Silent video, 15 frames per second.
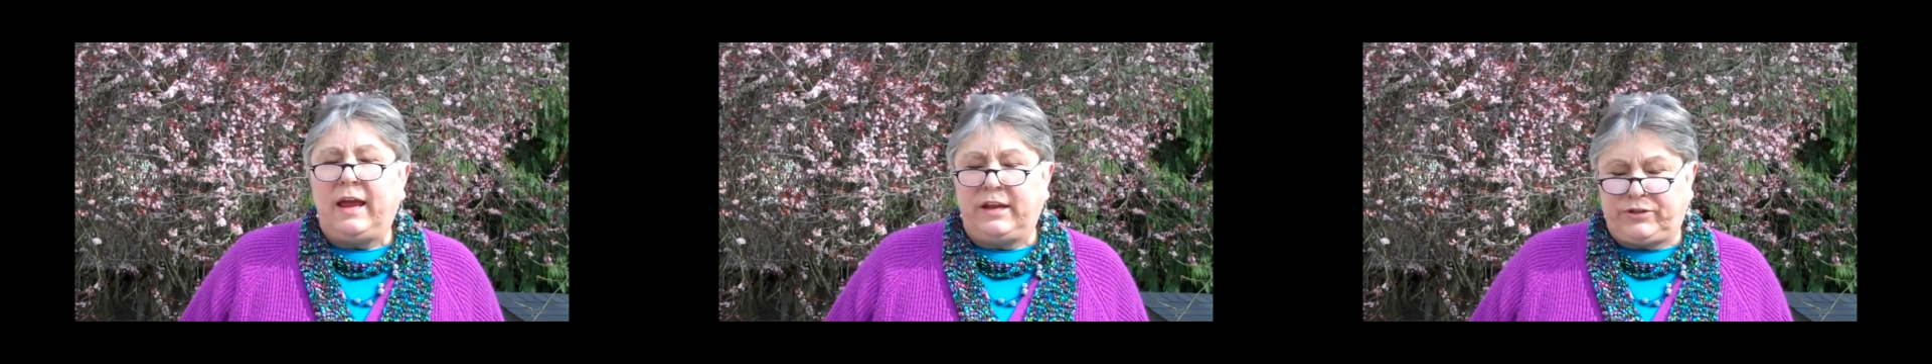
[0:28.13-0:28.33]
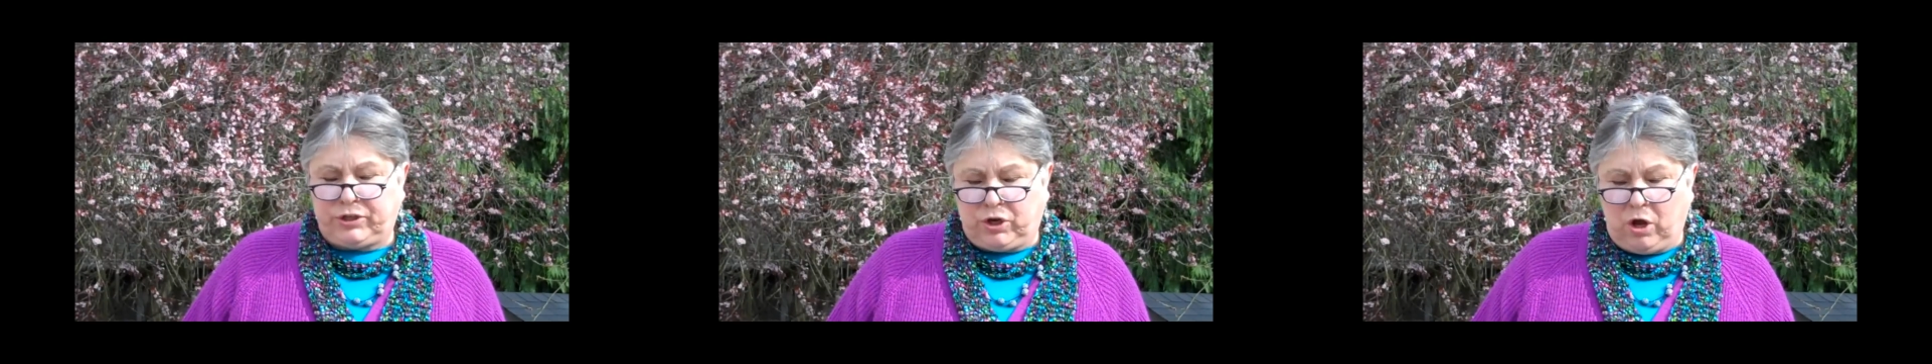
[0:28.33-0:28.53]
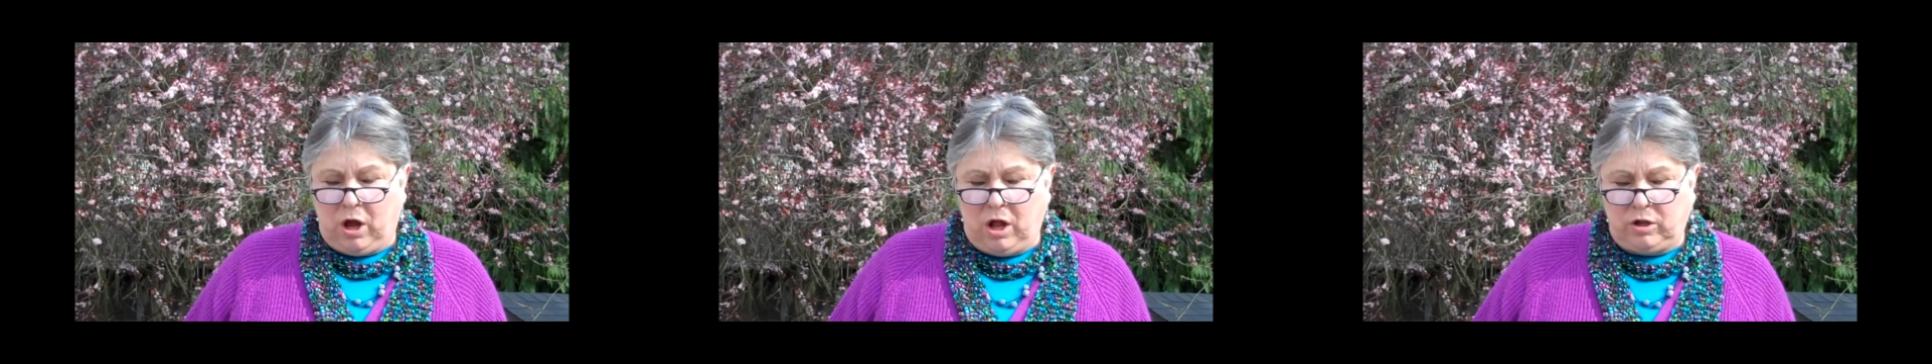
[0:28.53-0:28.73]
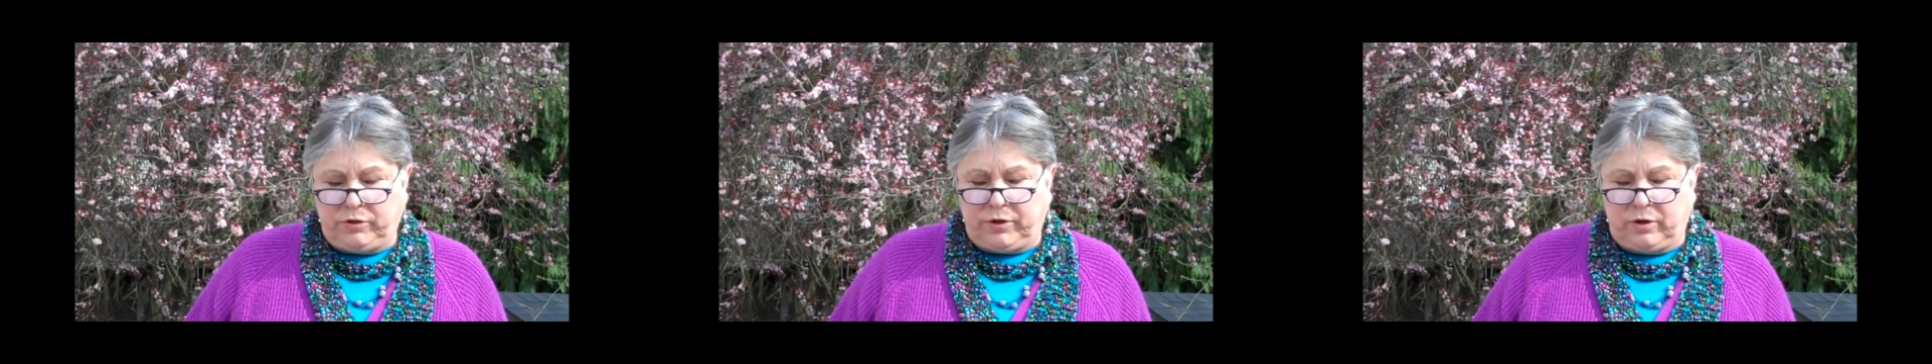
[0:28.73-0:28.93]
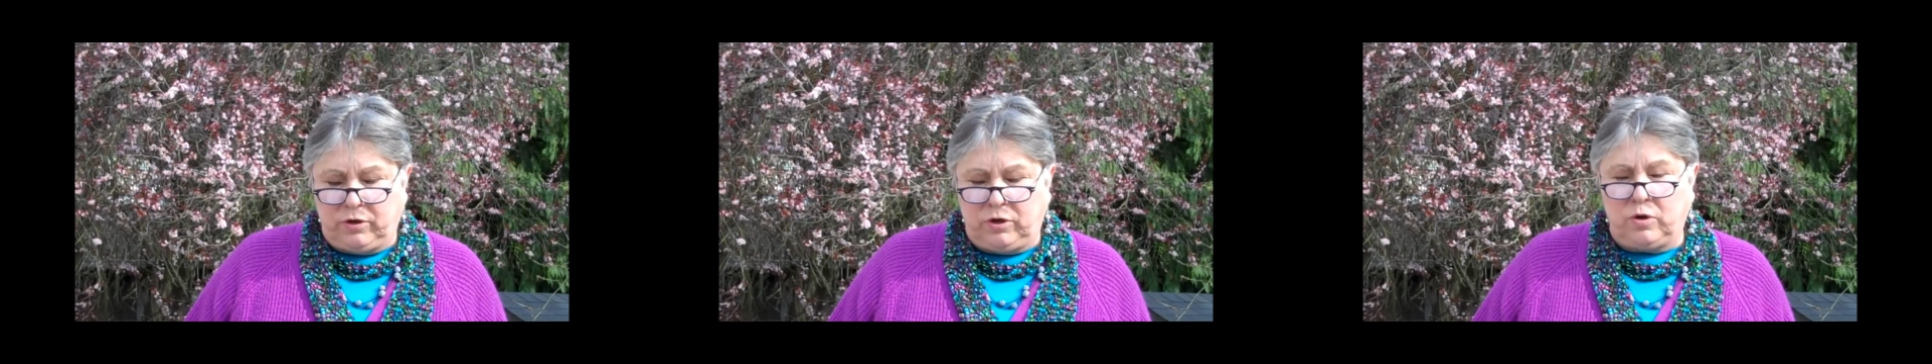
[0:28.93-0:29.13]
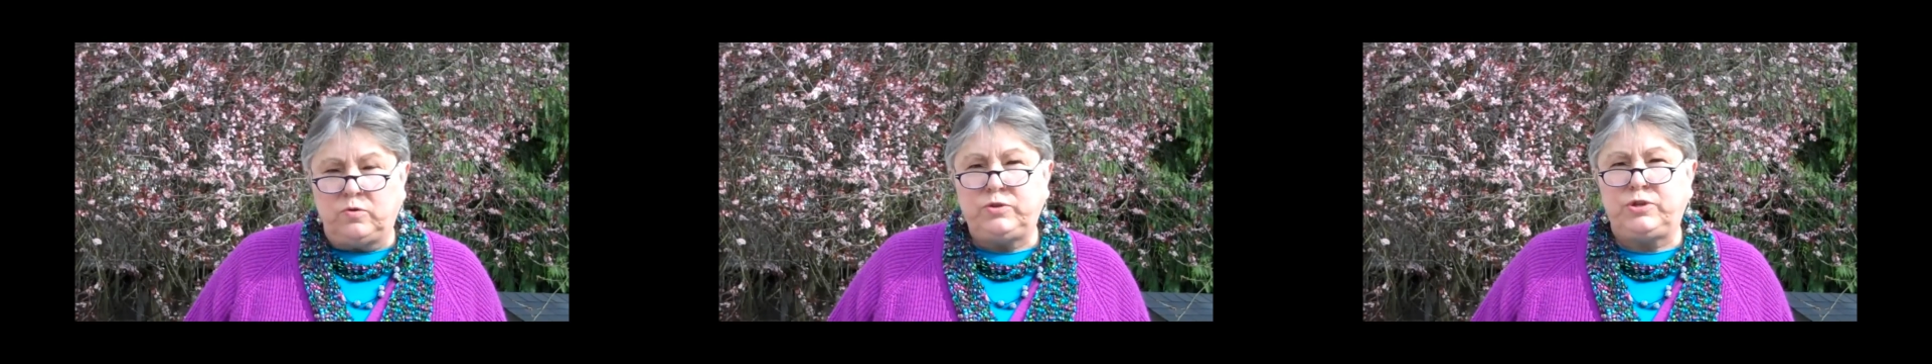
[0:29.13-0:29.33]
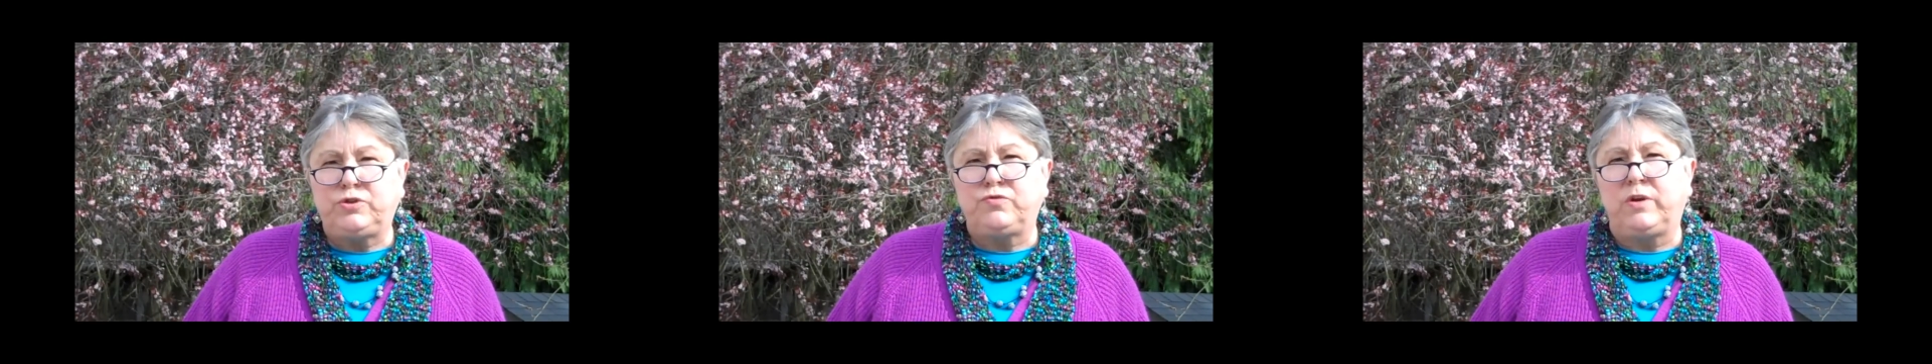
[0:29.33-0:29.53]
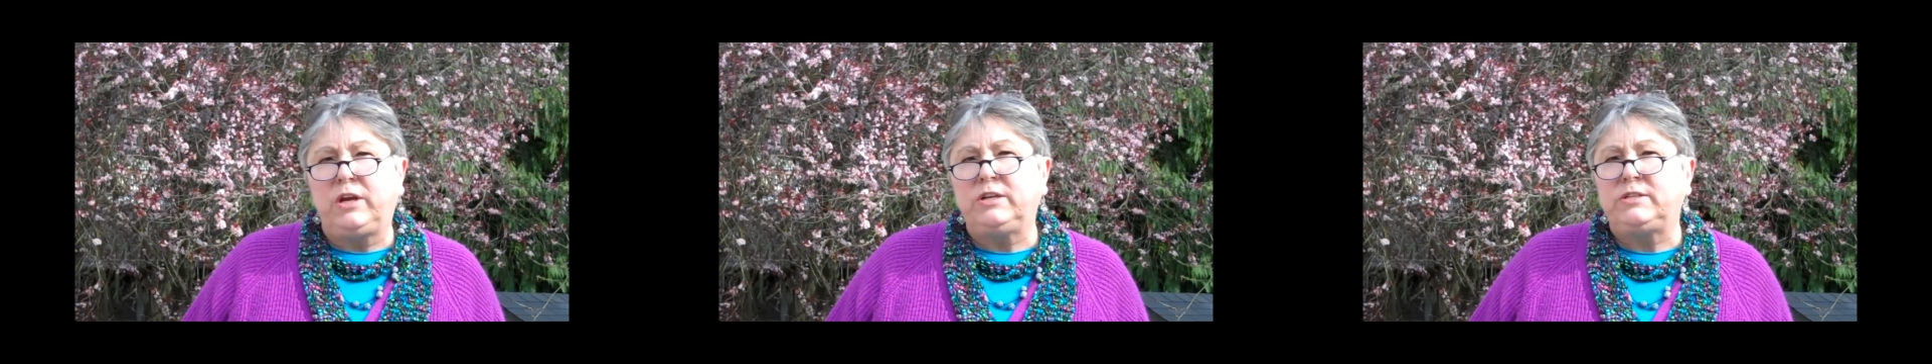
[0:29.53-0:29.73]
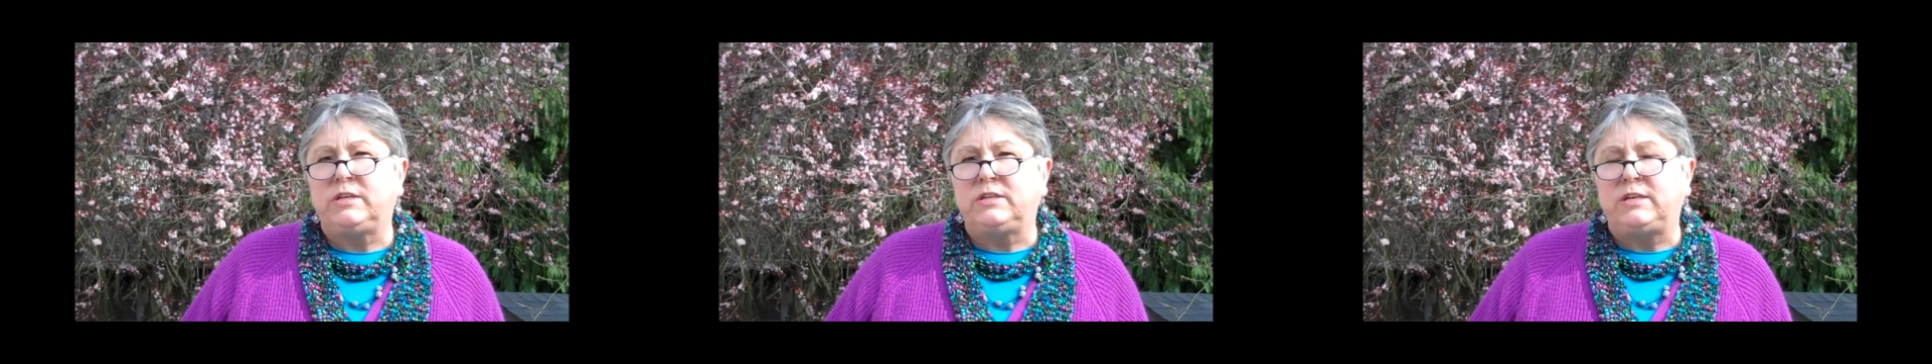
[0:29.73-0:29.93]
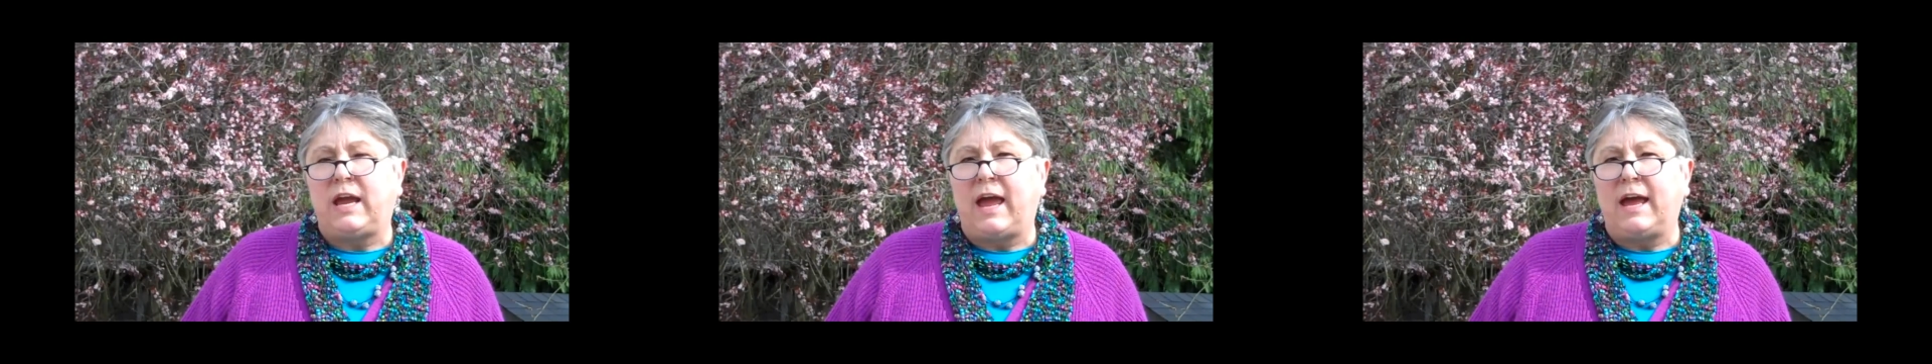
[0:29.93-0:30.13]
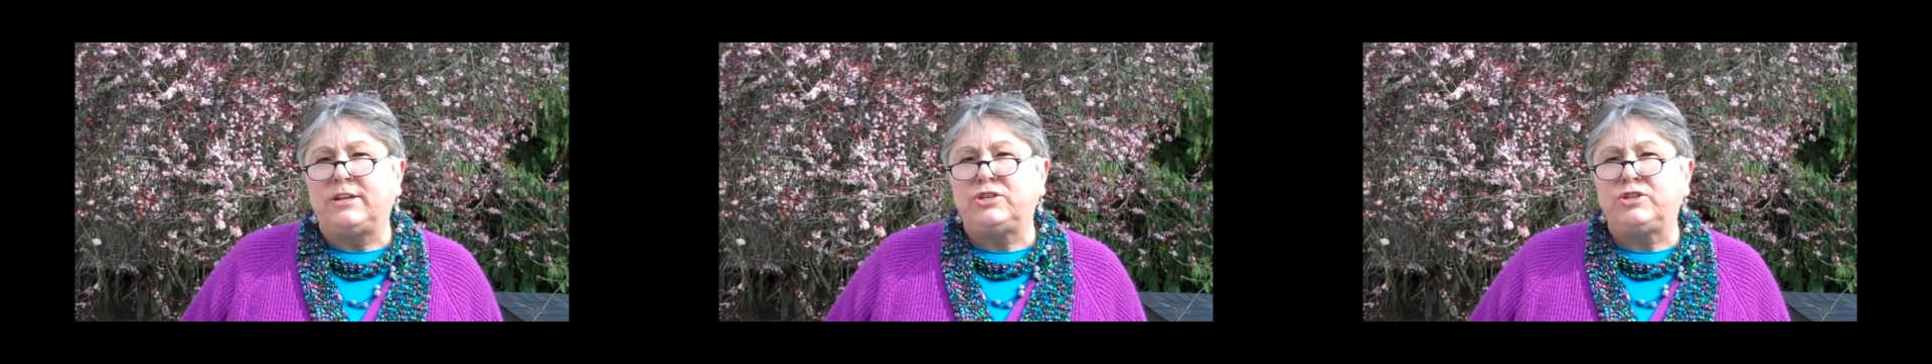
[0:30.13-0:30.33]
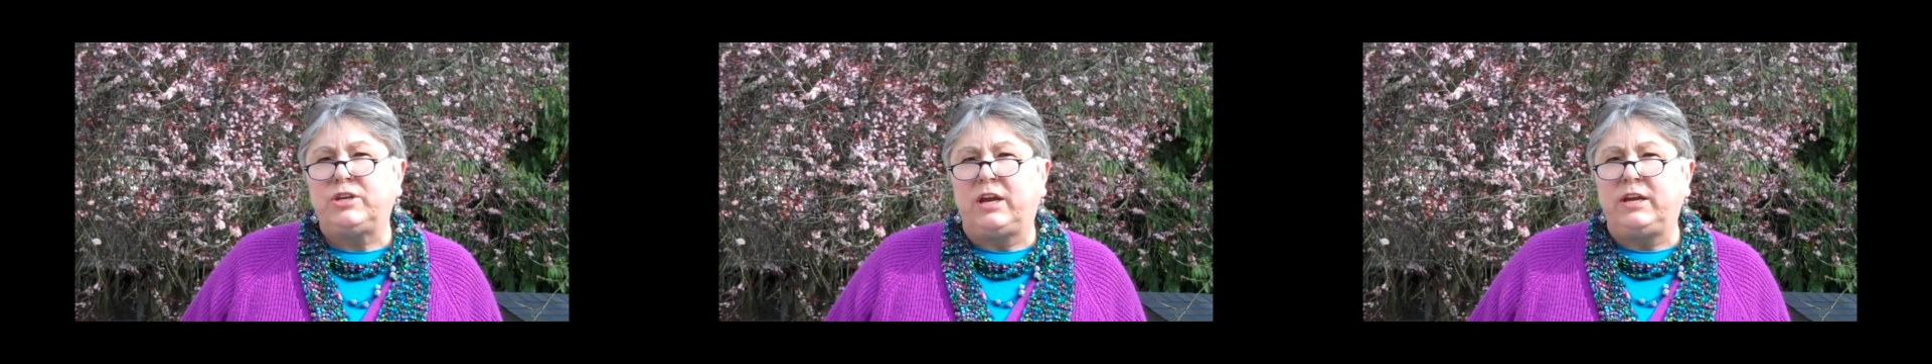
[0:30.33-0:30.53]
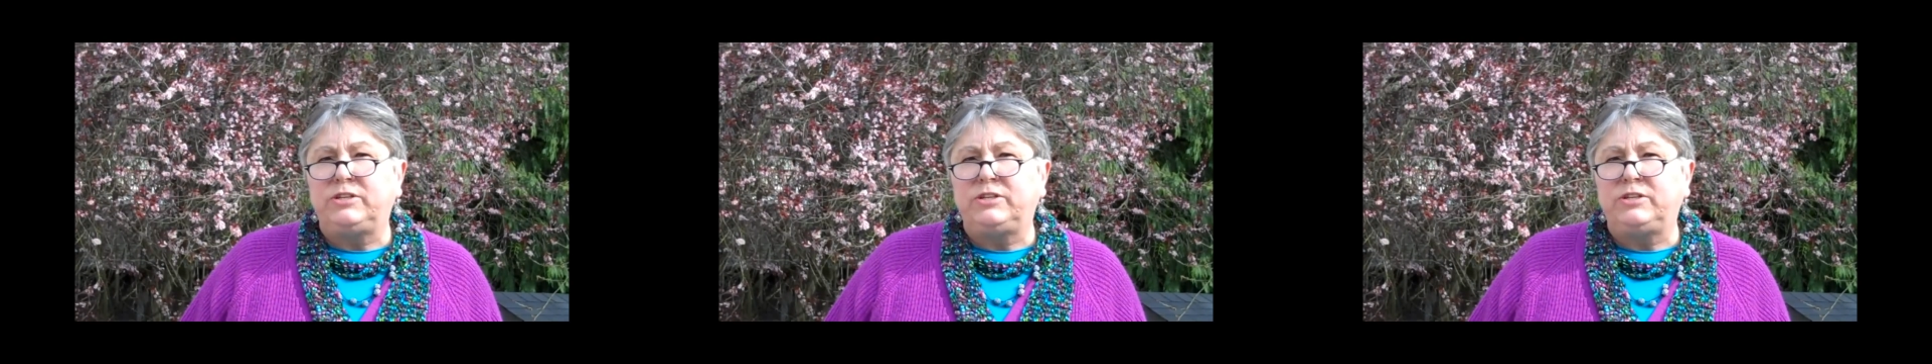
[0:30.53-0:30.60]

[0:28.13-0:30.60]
It's called No Strings Attached.